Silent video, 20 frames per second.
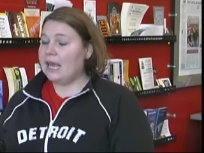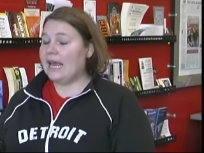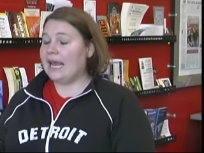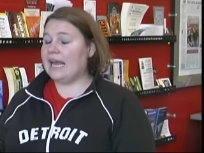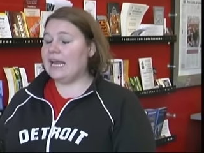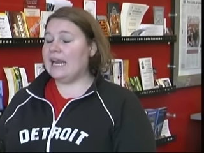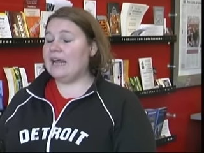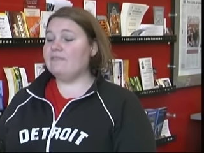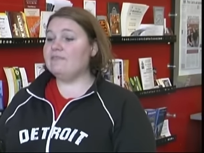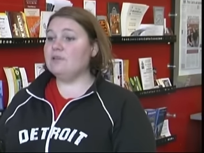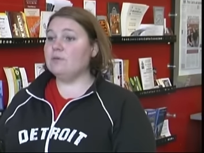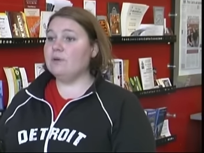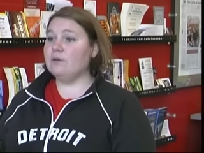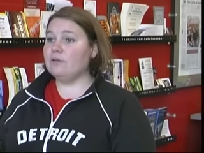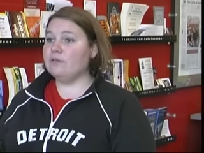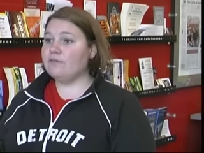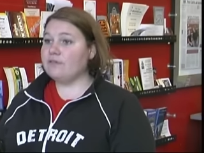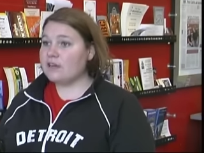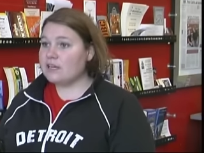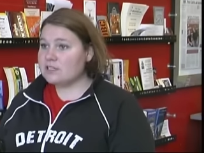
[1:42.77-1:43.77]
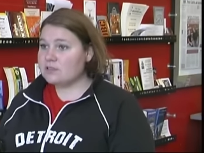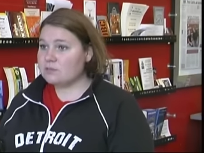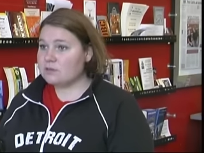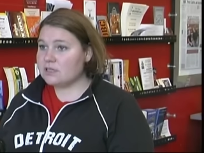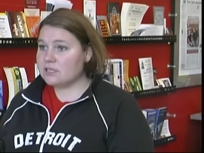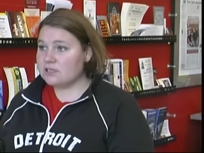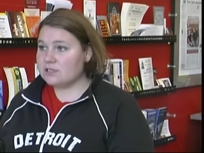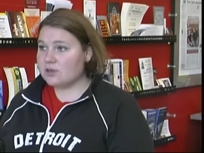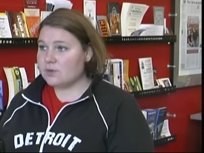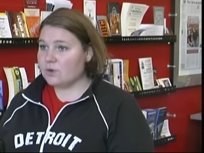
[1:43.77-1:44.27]
And after we were finished with
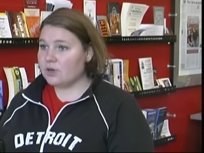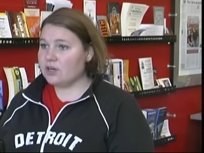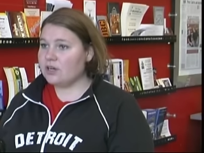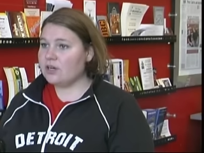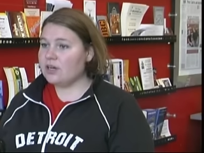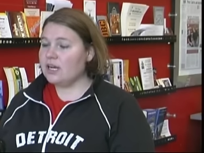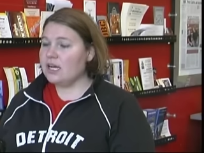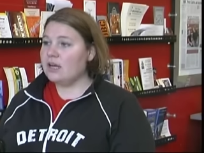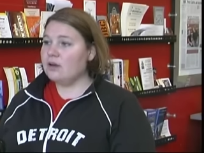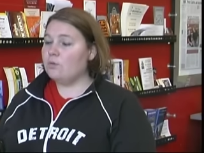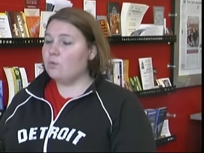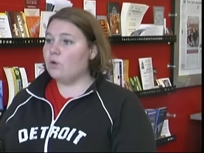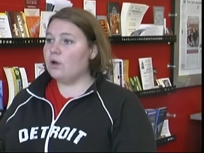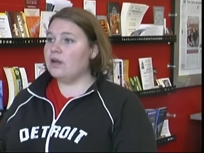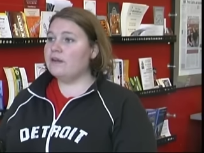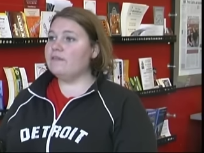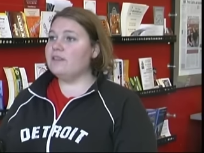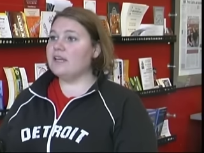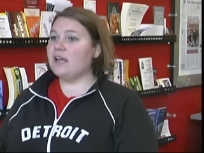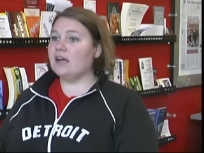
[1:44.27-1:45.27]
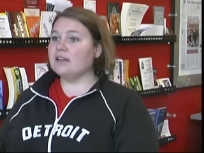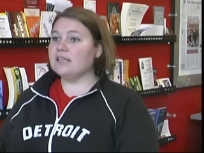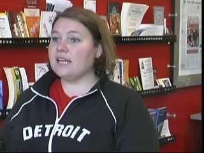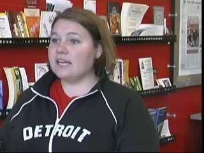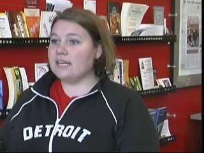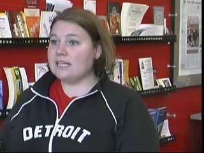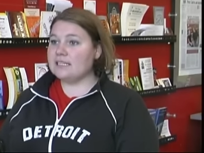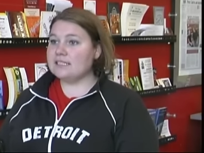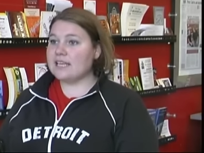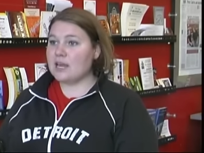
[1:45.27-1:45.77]
the tour, one of the young
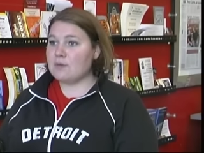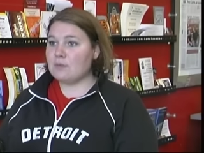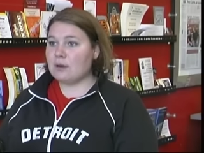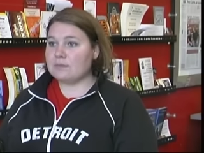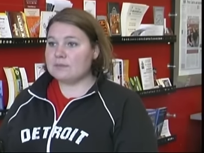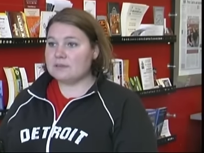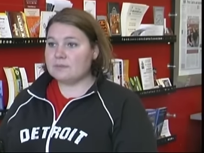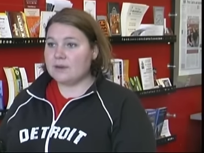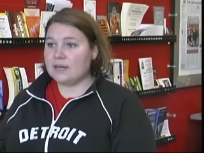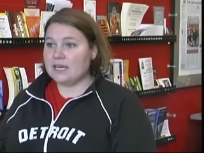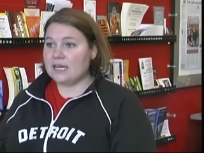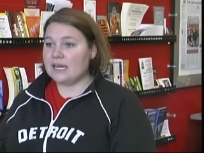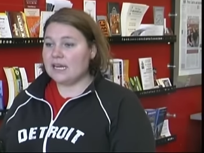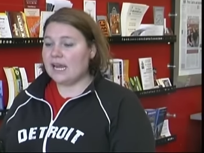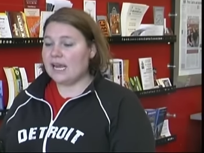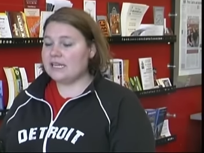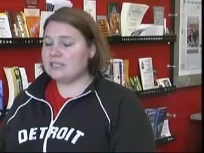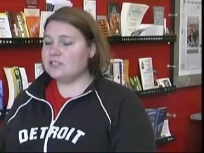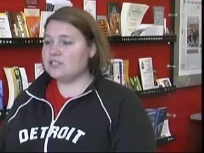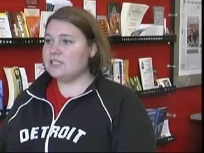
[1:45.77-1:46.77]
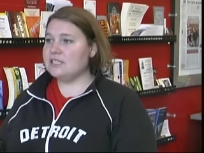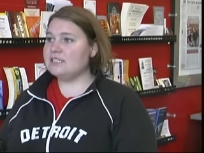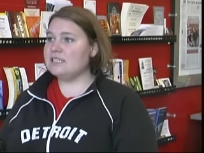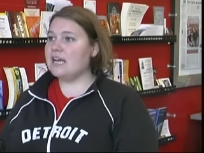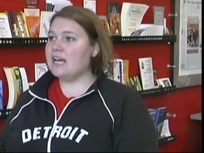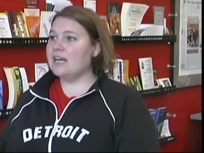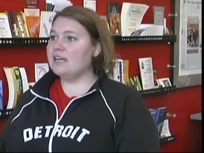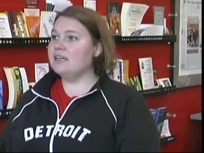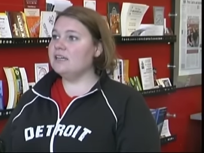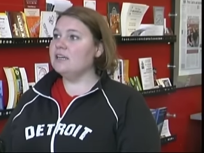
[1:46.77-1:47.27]
ladies came up to me and she
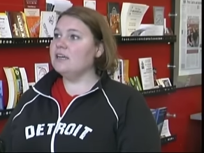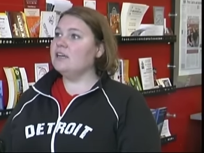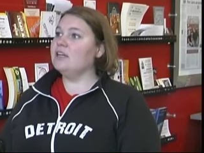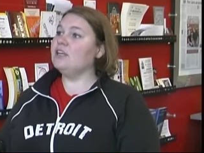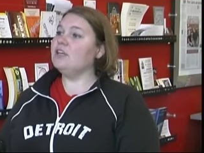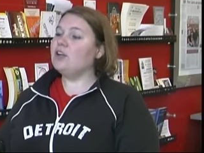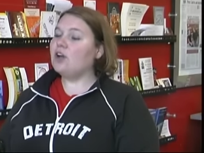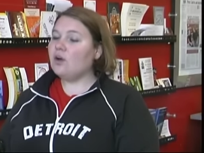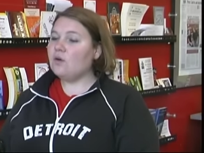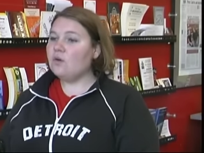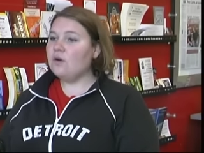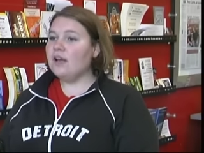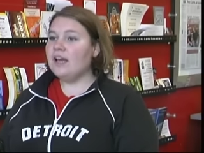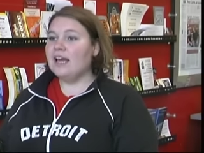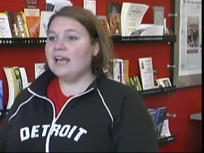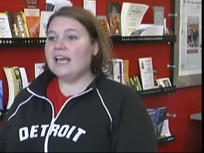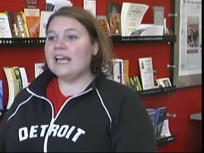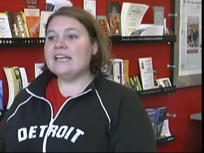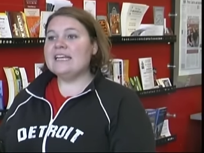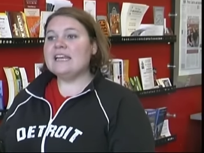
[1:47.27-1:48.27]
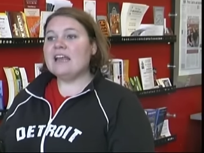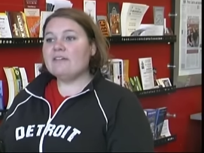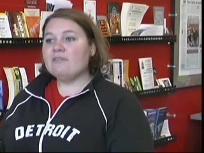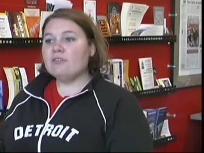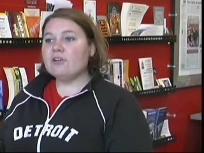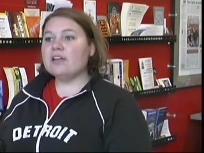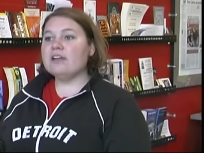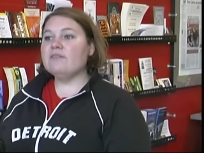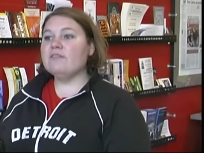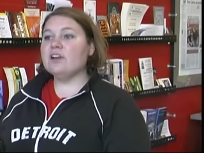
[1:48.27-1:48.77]
said, You know, it
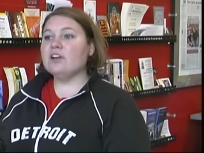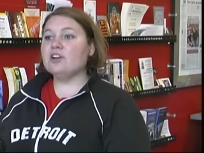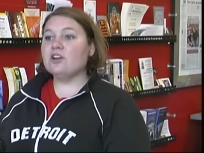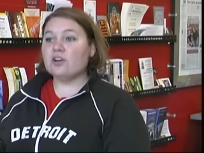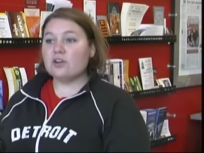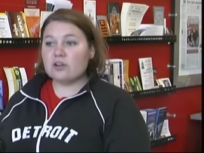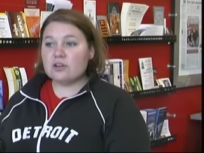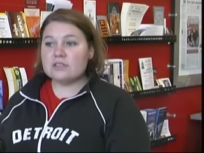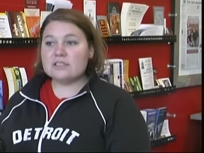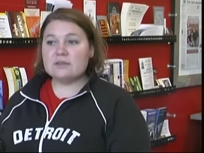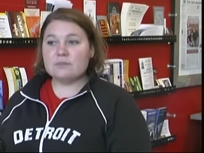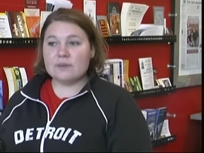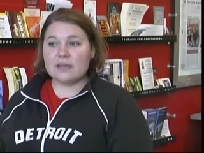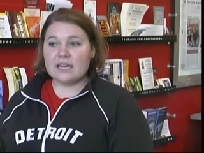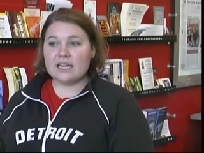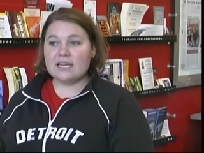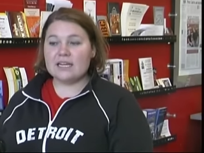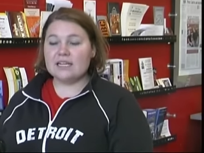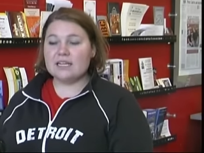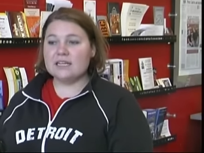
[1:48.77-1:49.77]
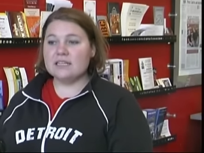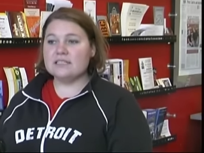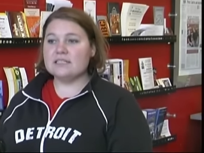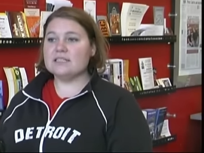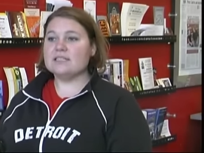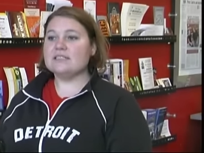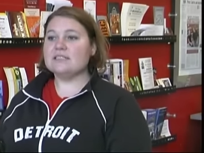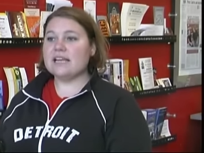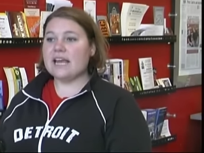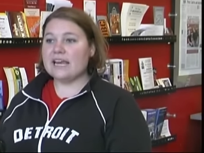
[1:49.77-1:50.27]
never even occurred to me to
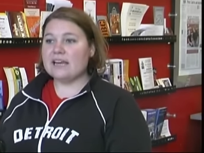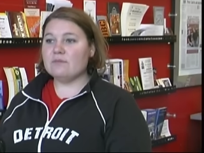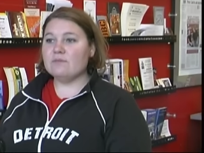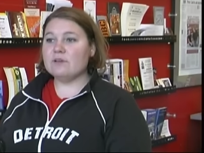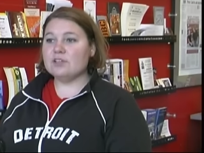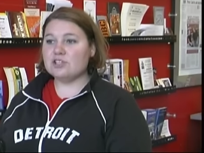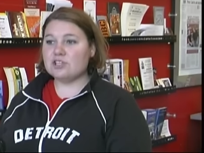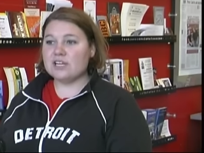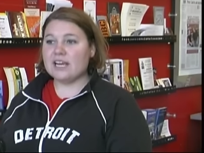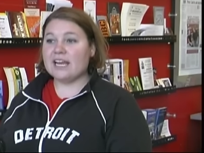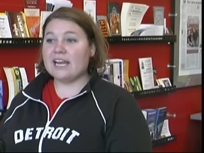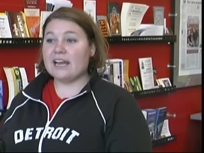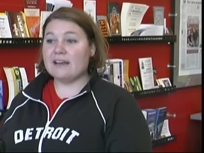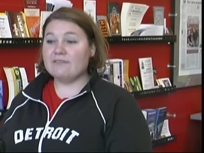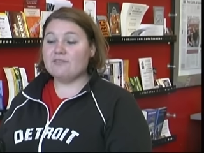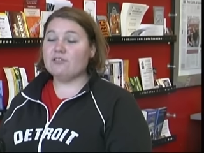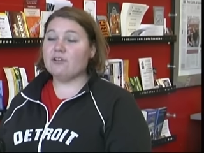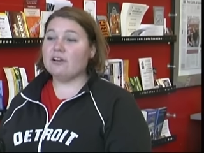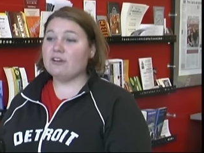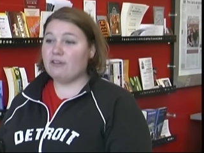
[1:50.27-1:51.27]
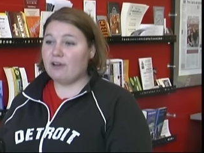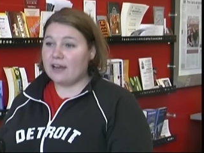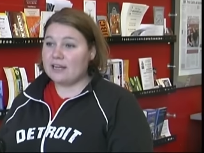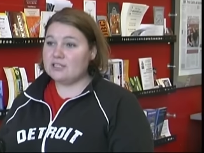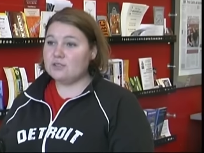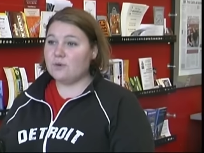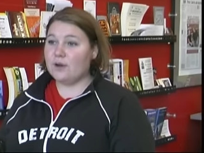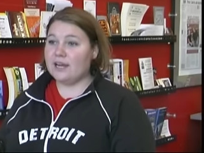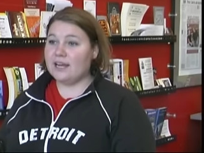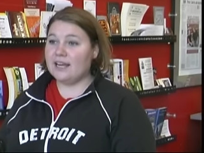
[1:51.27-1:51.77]
stay in Michigan after I
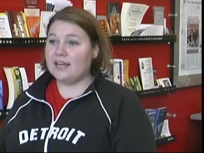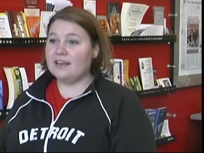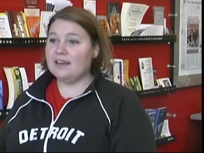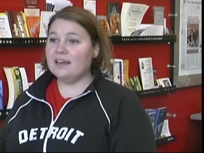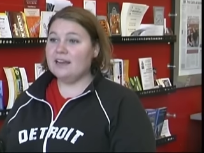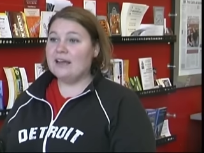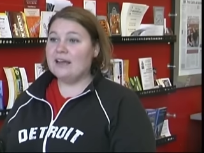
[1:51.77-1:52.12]
graduated.